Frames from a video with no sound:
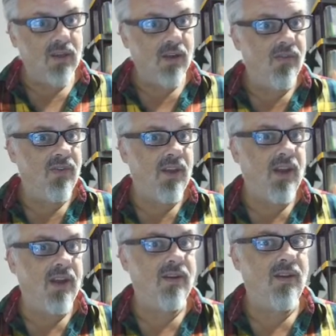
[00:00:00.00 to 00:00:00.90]
of
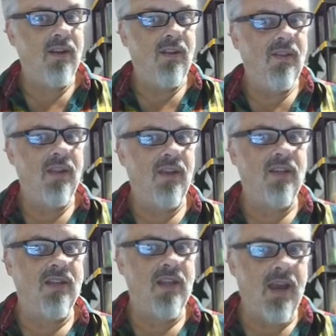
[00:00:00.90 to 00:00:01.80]
that
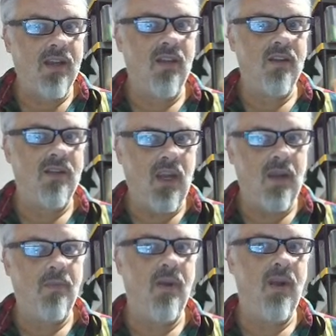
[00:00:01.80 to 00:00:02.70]
exact
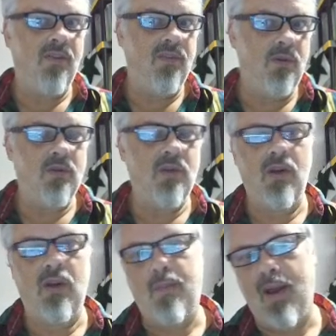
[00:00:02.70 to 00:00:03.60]
same
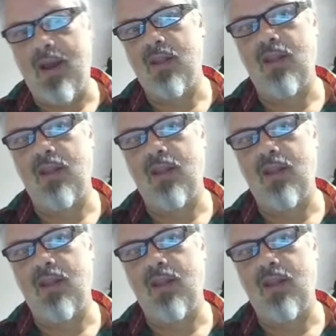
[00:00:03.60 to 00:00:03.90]
evolutionary path